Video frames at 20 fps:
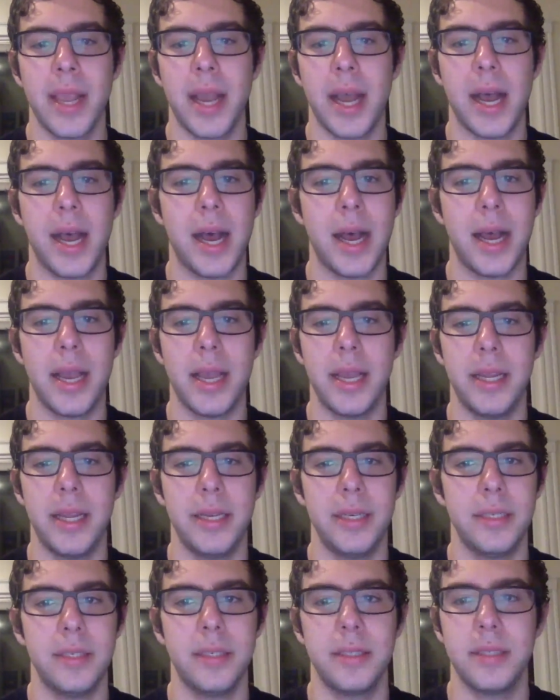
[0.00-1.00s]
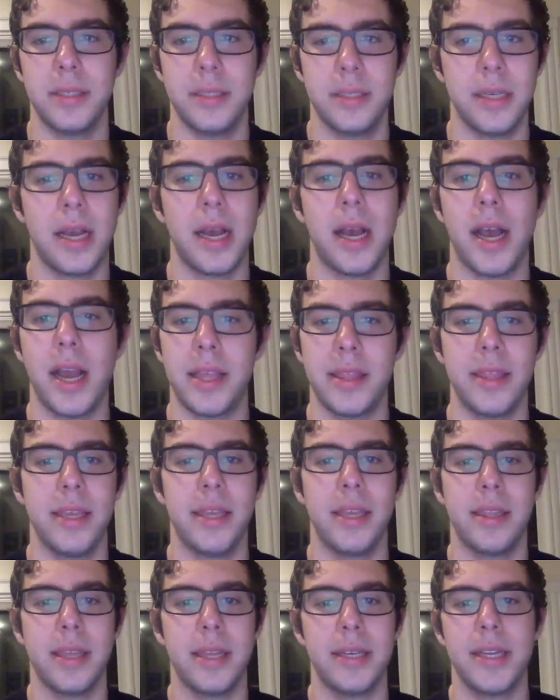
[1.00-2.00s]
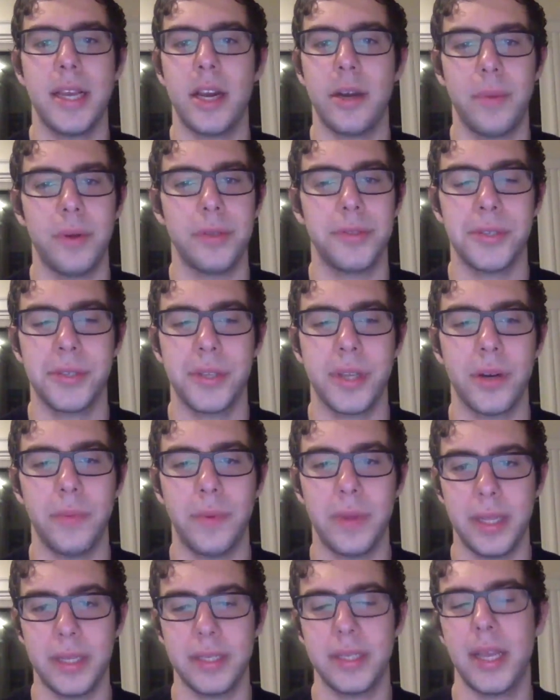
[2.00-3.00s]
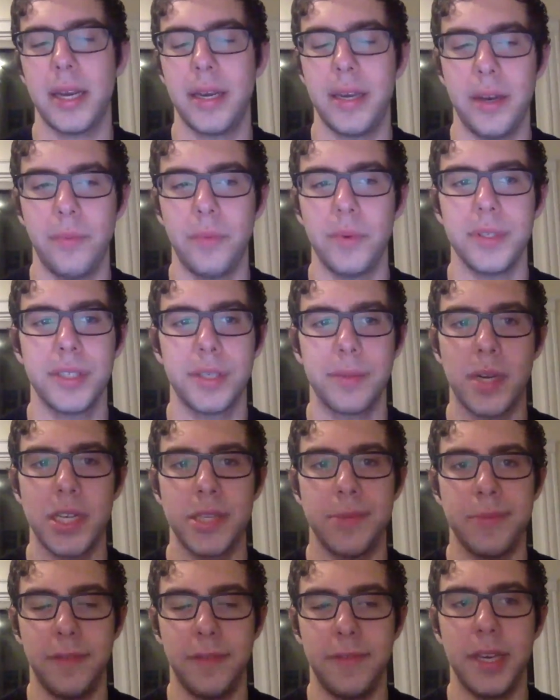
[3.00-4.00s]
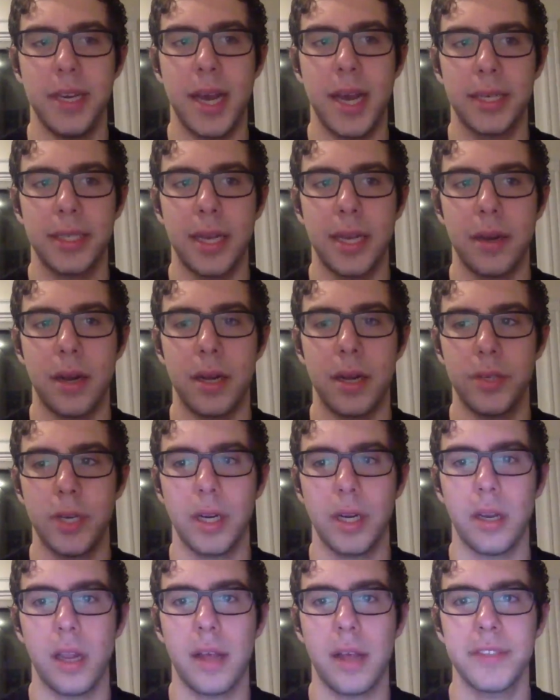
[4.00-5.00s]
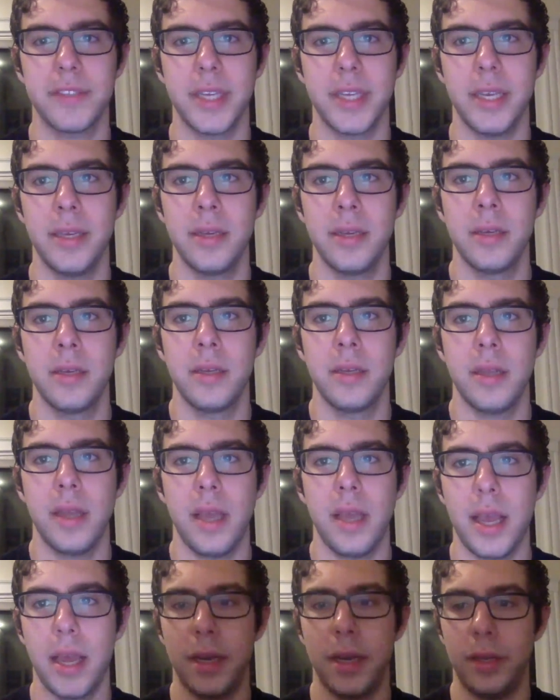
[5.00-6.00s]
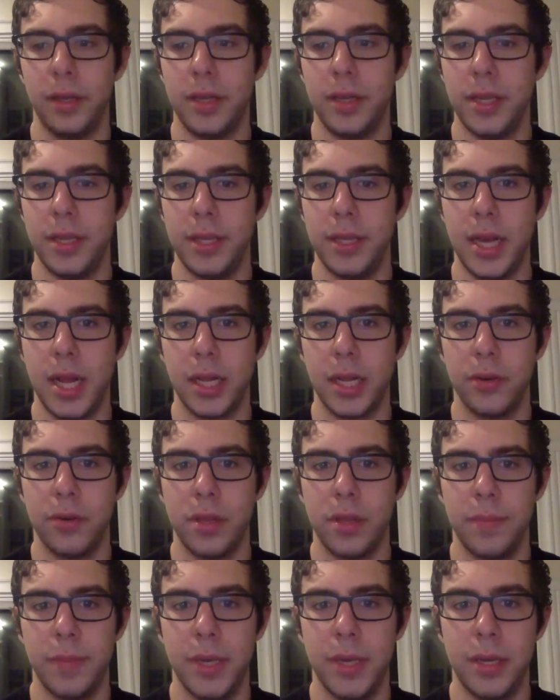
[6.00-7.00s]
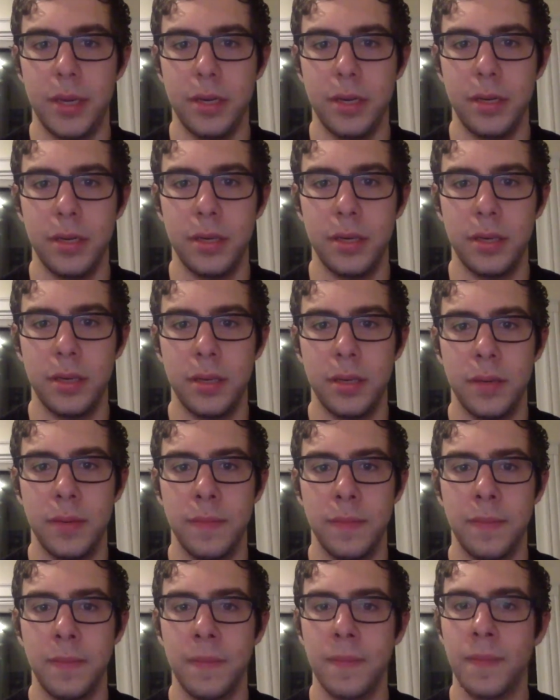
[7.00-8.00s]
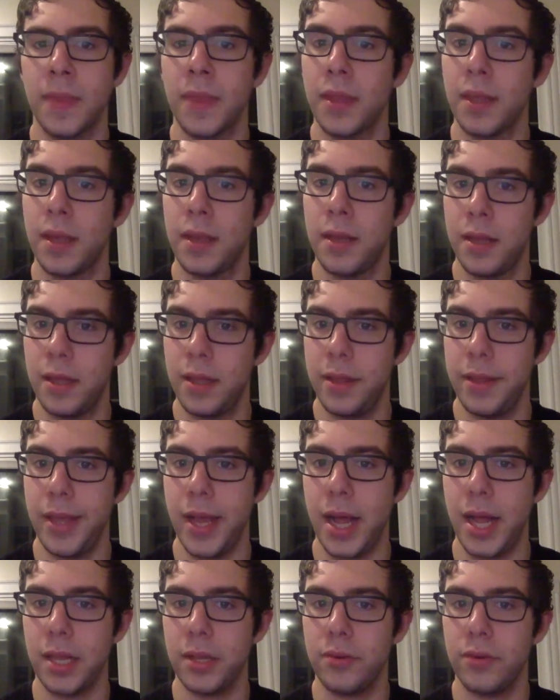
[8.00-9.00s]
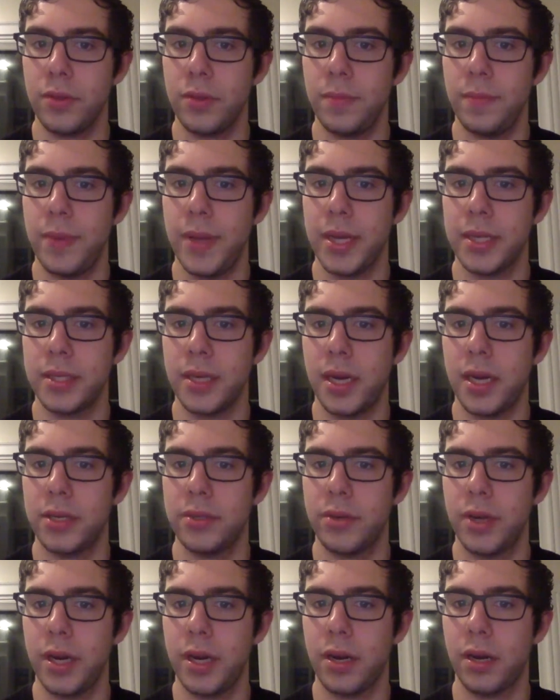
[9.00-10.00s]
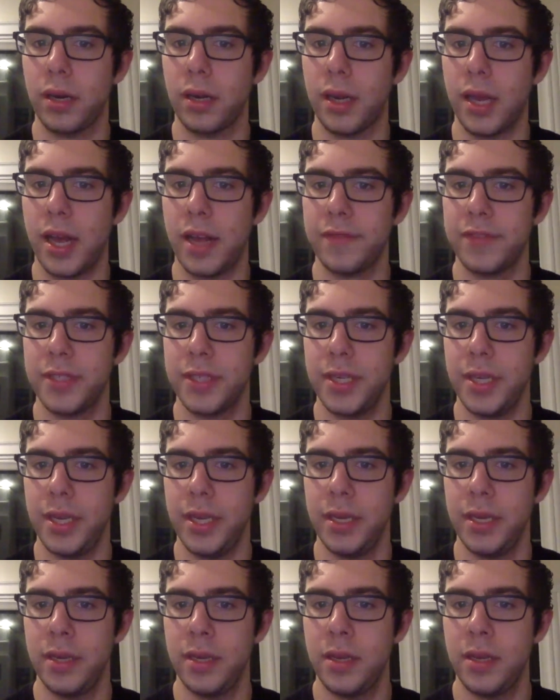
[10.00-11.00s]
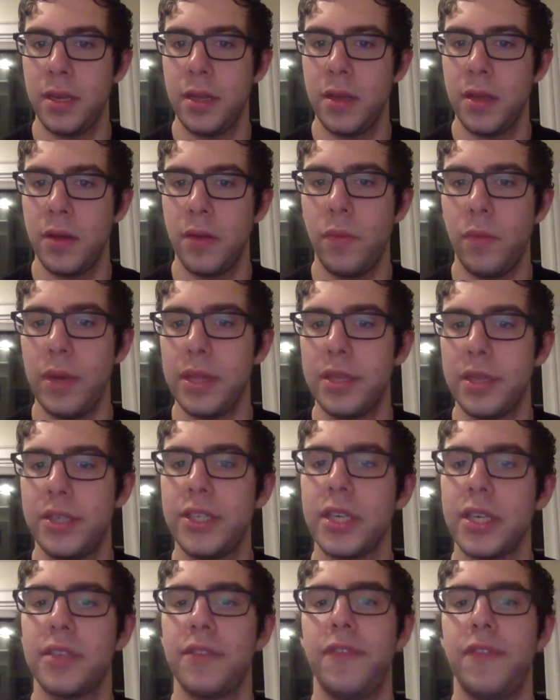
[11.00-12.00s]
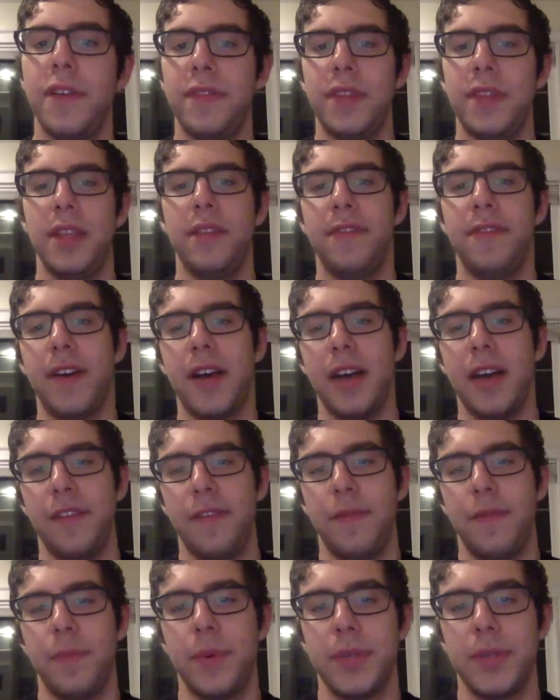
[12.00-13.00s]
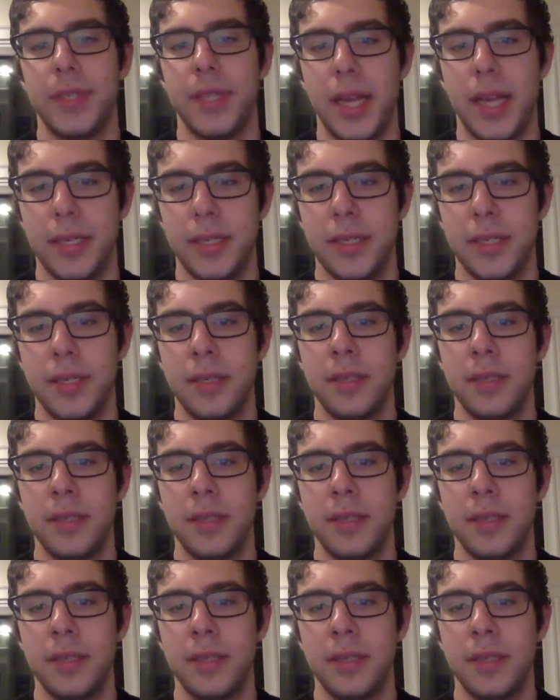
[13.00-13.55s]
I think that Tanner Boser is going to win this, and it wouldn't surprise he knocked out Andrei Arlovsky. And looking at the algorithm here, the algorithm picks Andrei Arlovsky with just 55%.